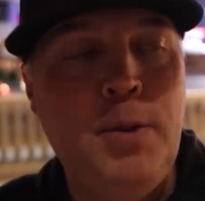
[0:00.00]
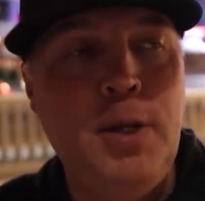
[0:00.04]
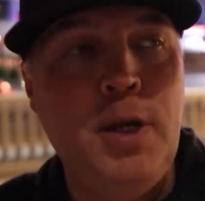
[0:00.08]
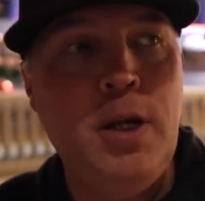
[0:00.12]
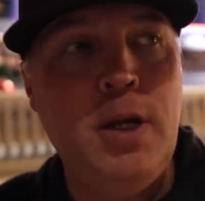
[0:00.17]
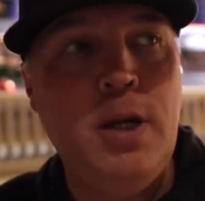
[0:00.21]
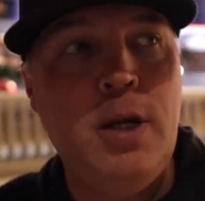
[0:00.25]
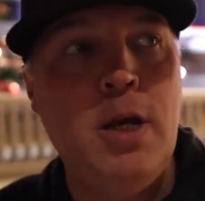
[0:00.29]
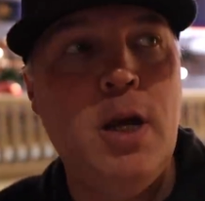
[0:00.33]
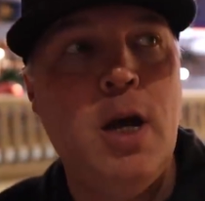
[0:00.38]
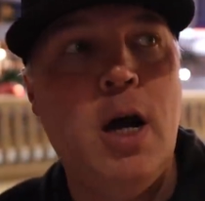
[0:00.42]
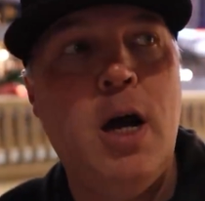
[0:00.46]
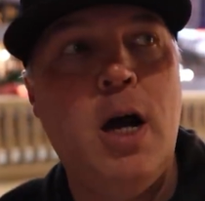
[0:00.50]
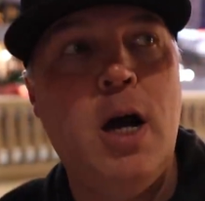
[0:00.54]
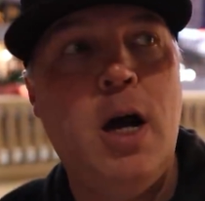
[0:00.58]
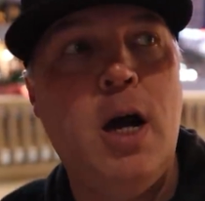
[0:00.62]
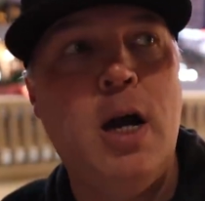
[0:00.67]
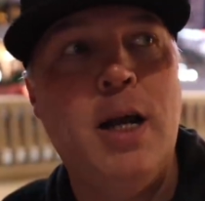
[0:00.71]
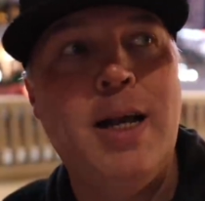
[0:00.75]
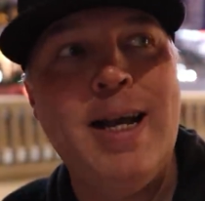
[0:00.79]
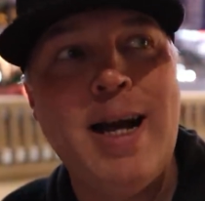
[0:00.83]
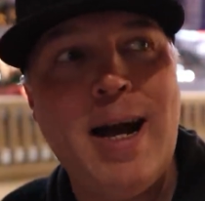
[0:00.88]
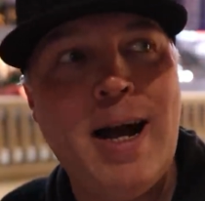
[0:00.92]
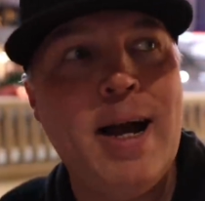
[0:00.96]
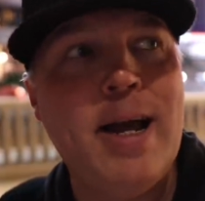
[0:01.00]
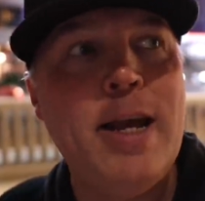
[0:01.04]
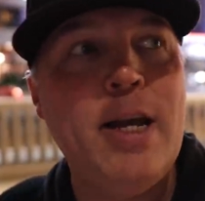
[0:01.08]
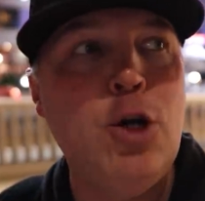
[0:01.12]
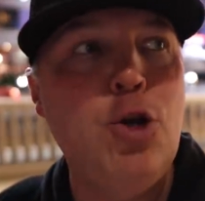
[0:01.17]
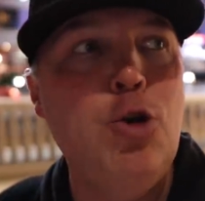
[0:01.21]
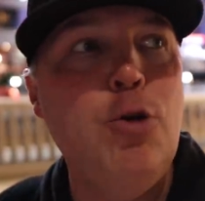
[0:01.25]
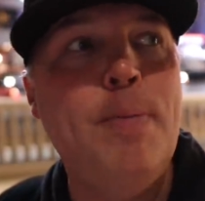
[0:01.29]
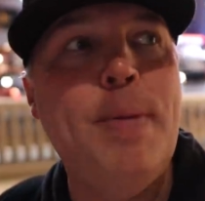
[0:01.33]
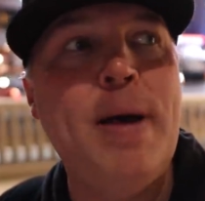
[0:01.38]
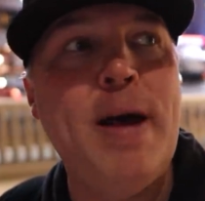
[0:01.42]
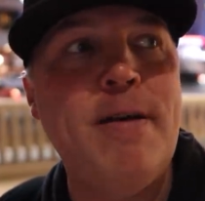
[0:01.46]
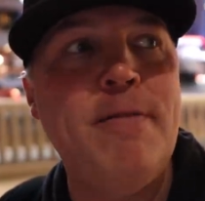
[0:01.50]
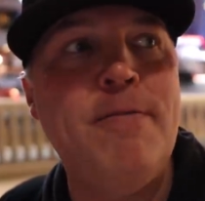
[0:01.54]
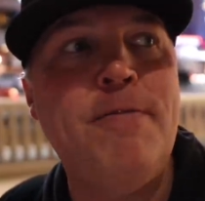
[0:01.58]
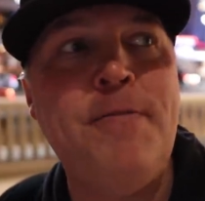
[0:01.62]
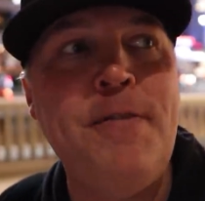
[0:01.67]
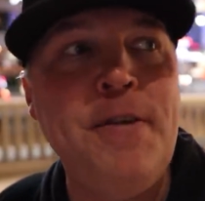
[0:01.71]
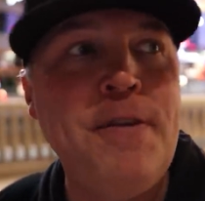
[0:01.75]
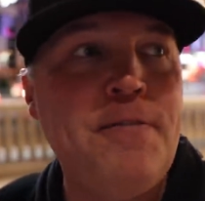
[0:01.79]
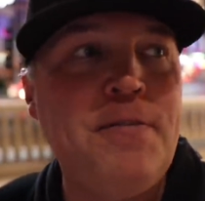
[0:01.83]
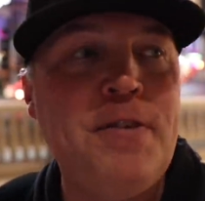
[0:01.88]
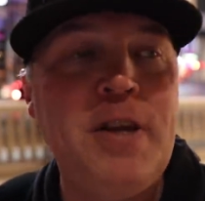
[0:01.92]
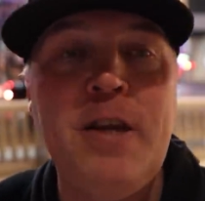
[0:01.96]
The uh, guy who bet
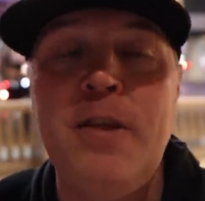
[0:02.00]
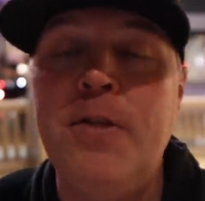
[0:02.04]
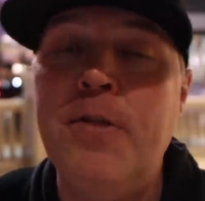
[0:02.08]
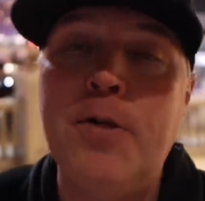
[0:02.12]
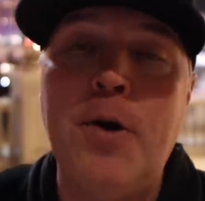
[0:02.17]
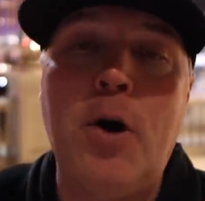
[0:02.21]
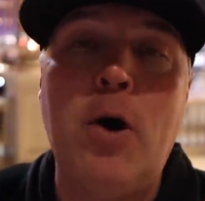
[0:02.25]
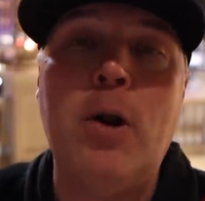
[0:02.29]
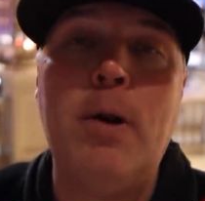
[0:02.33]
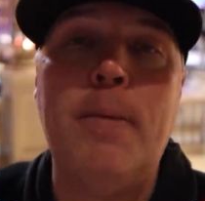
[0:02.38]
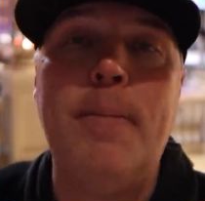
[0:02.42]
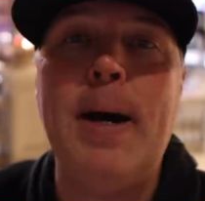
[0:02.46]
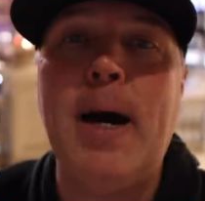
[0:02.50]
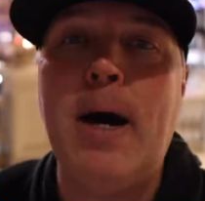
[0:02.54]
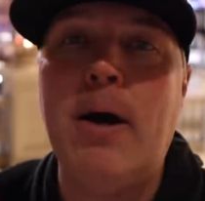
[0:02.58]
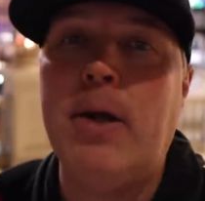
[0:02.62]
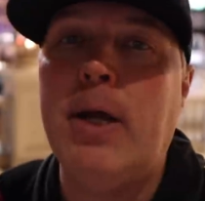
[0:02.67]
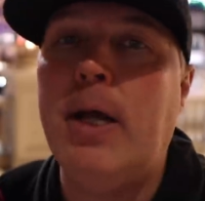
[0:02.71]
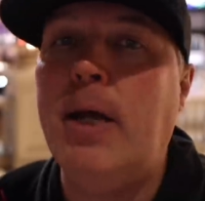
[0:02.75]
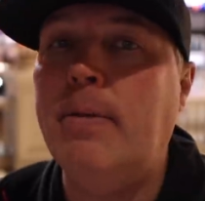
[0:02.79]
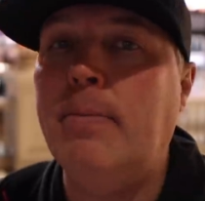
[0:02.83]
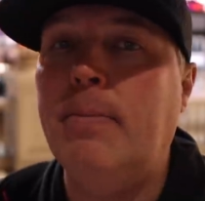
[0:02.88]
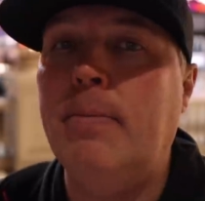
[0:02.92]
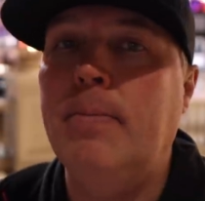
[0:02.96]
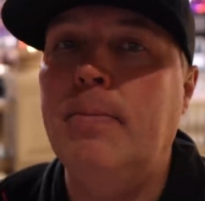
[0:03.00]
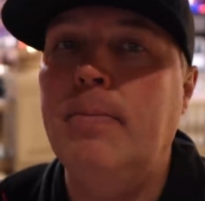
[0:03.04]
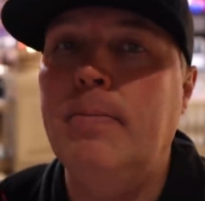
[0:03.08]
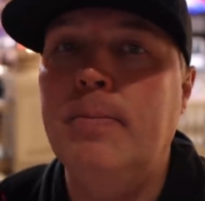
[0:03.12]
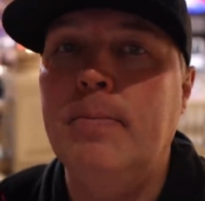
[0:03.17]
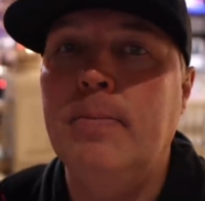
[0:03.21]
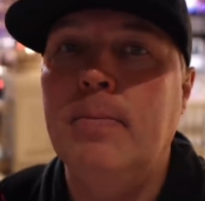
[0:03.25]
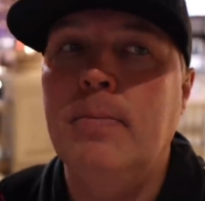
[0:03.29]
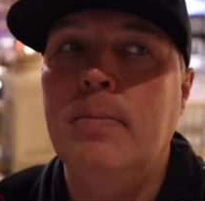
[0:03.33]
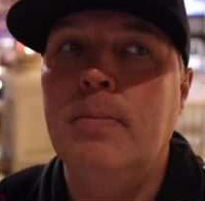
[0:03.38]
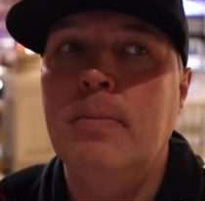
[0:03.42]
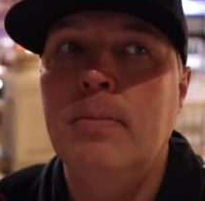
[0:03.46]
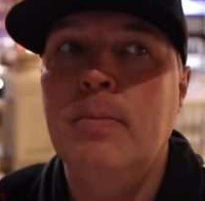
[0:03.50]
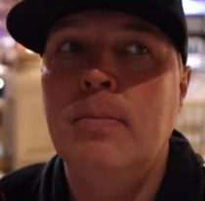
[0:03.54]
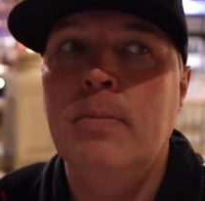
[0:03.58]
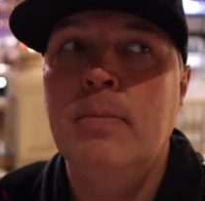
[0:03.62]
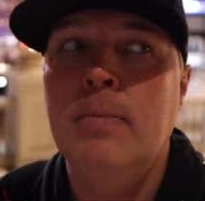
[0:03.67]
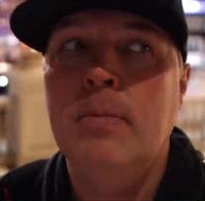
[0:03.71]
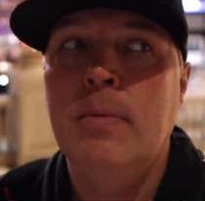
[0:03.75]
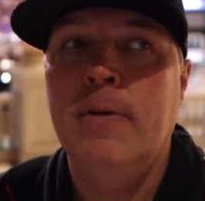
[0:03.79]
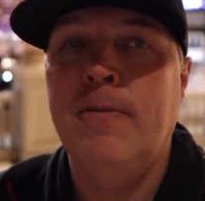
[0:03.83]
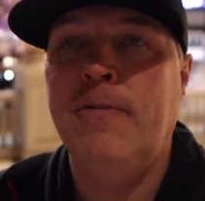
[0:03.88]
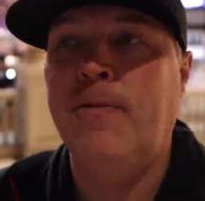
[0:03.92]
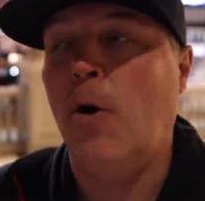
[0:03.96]
fifty thought about it,
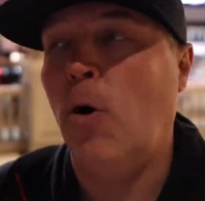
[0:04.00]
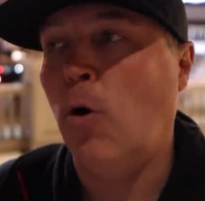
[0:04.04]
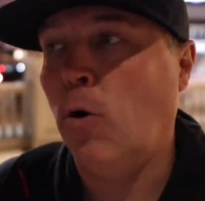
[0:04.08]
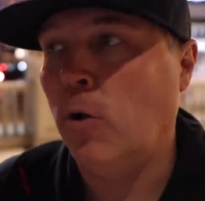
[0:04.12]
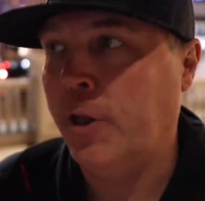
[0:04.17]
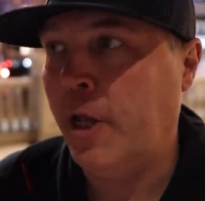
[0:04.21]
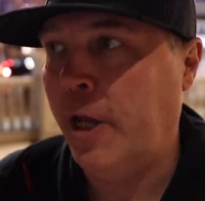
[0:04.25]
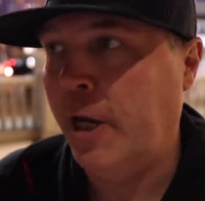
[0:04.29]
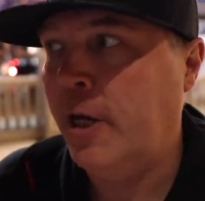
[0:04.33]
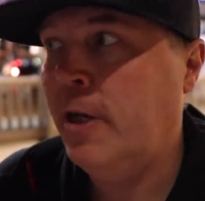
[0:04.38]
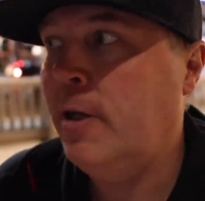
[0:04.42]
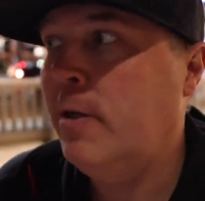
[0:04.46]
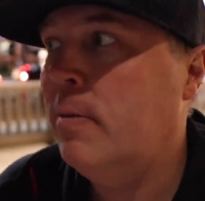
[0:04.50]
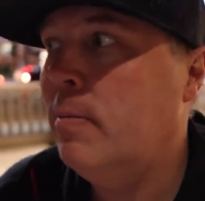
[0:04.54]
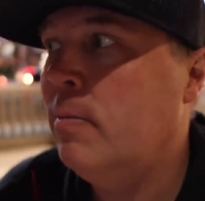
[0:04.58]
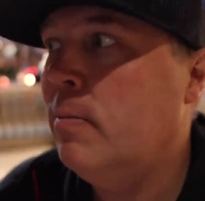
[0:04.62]
folded,